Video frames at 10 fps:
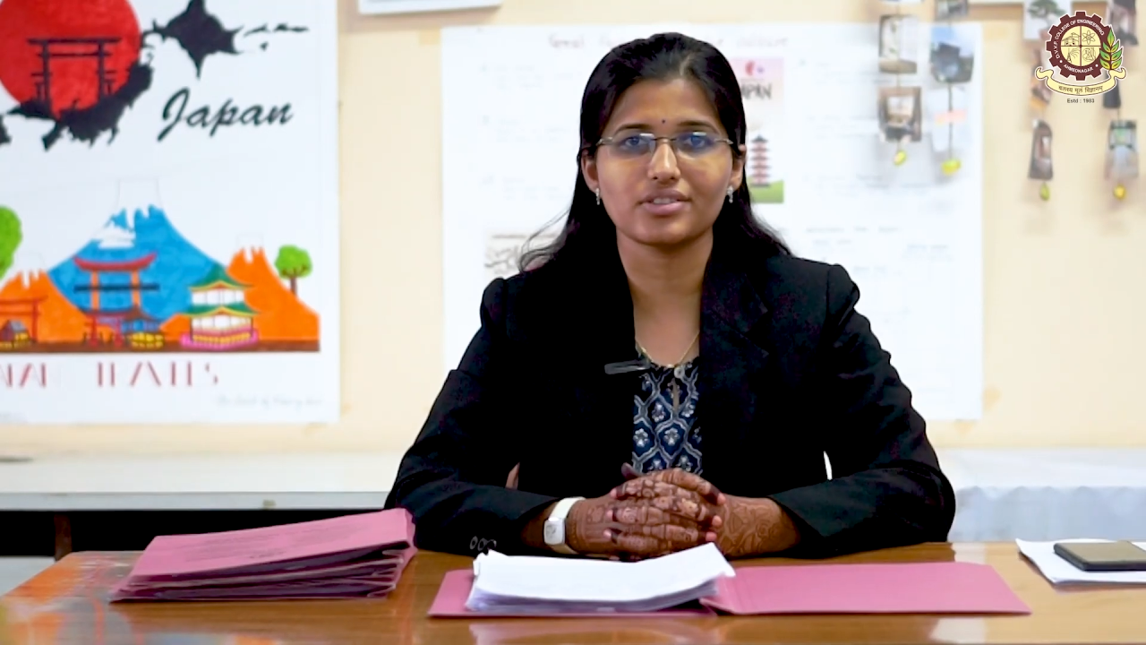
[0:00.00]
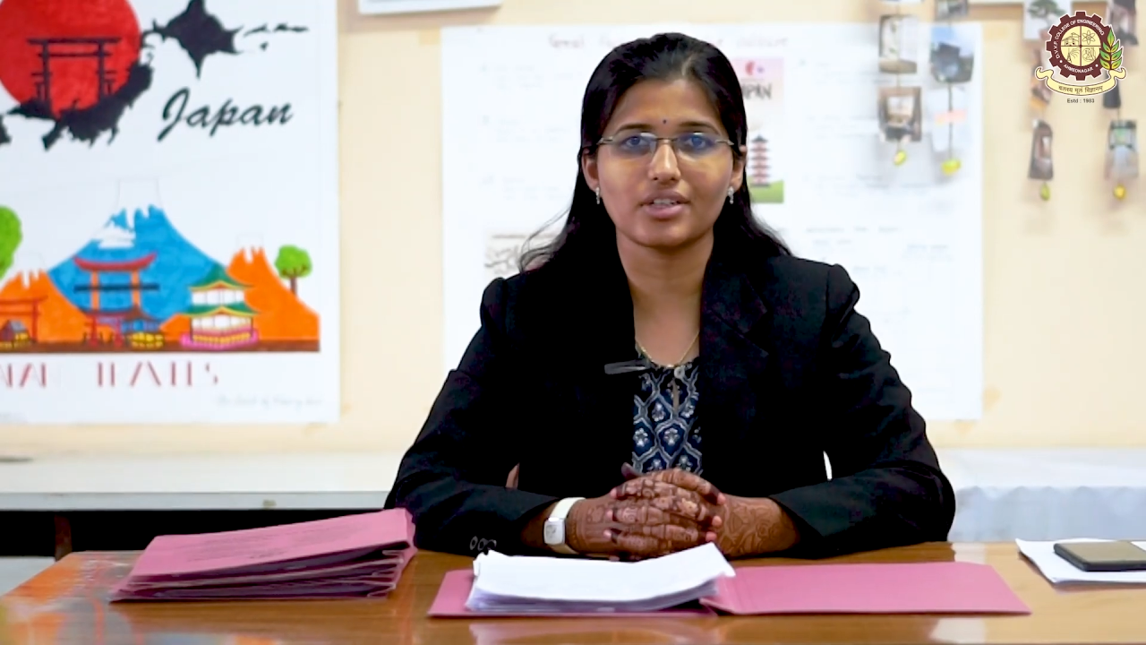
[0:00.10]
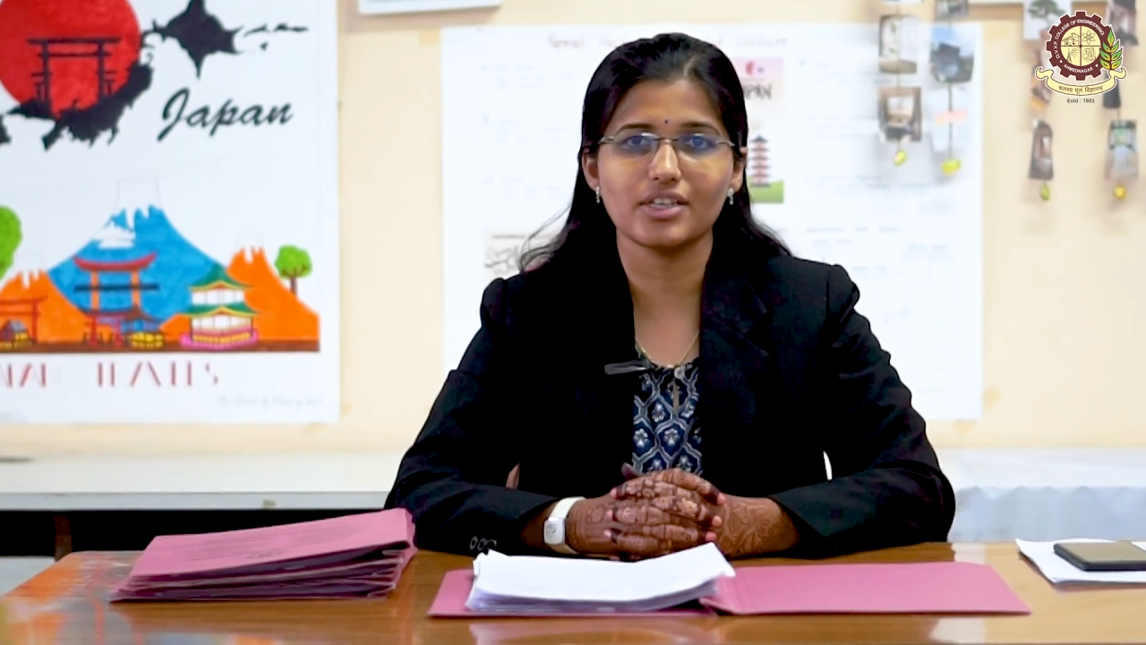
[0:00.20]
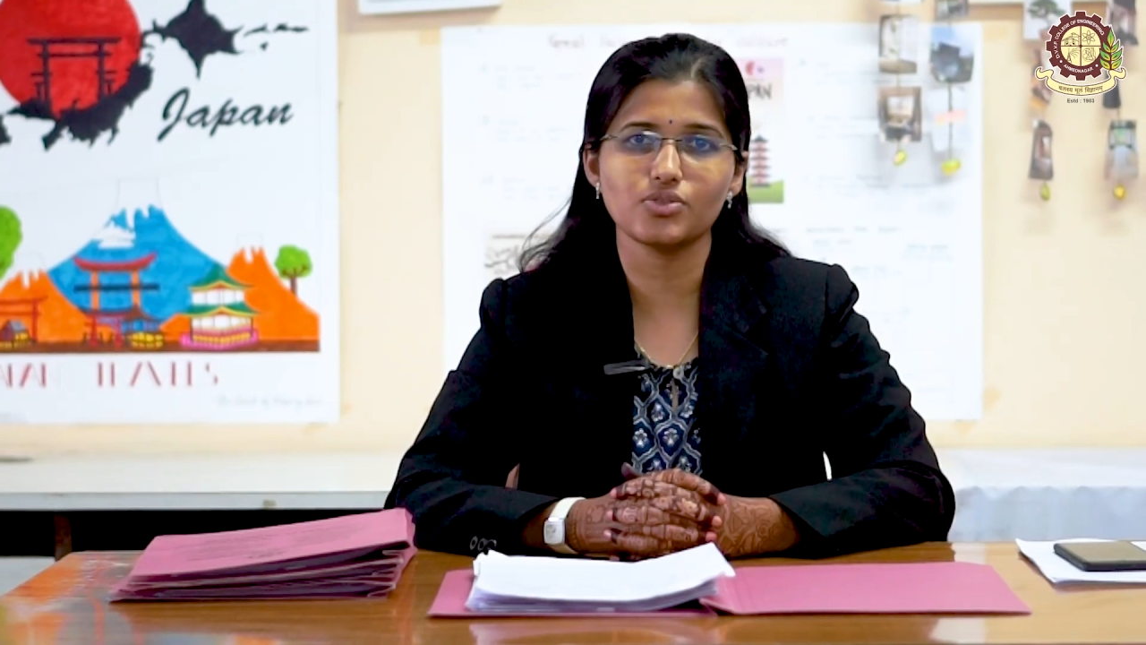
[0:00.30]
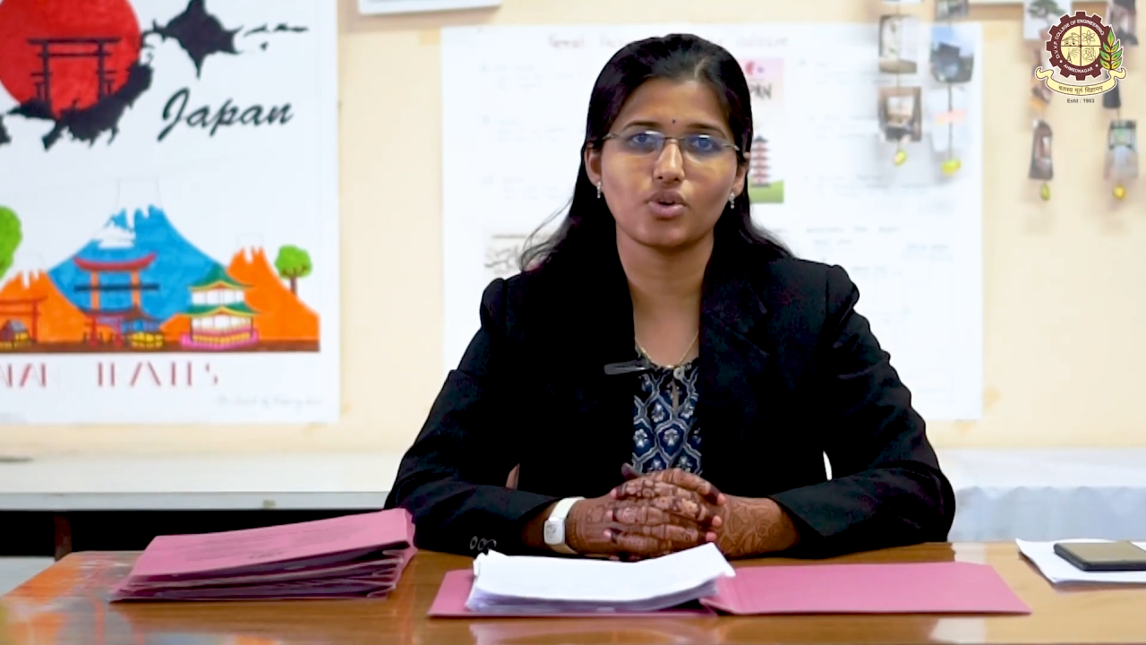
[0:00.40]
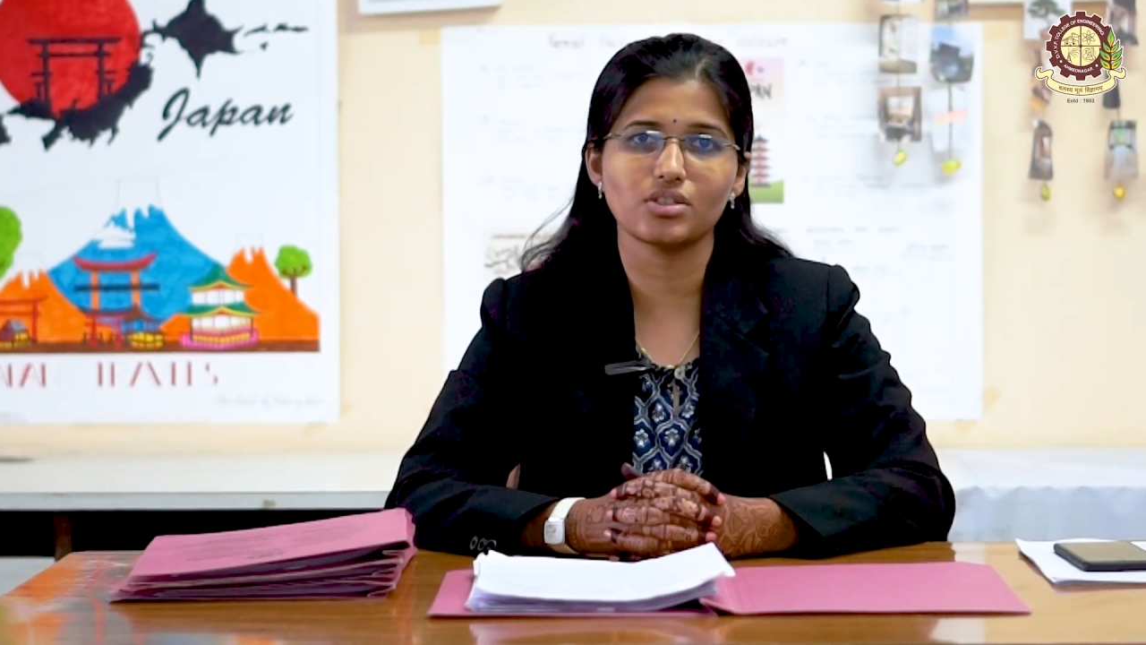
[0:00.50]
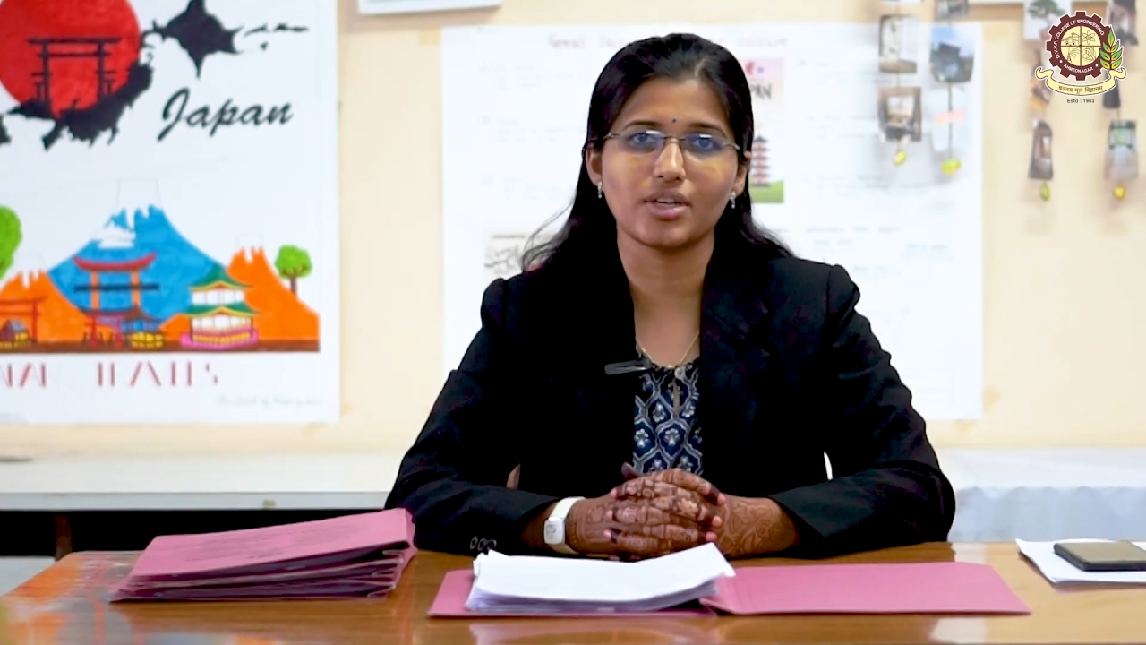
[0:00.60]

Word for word: Excellence for